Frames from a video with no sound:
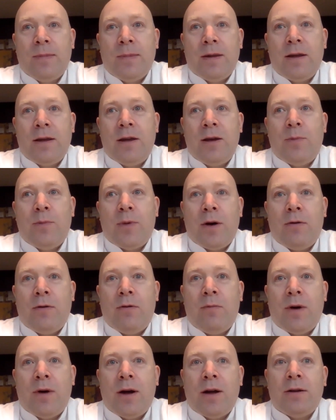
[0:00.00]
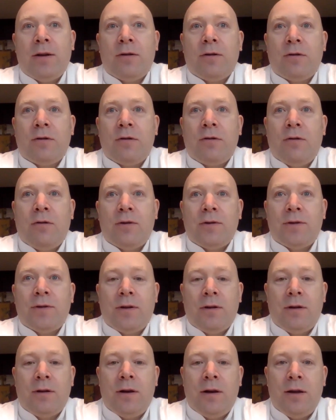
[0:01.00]
keep our mind
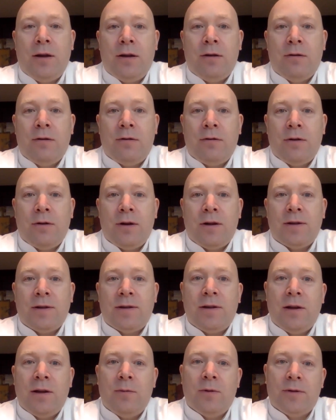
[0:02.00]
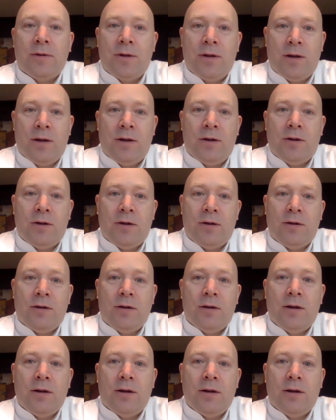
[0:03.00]
constantly, in a stable stage.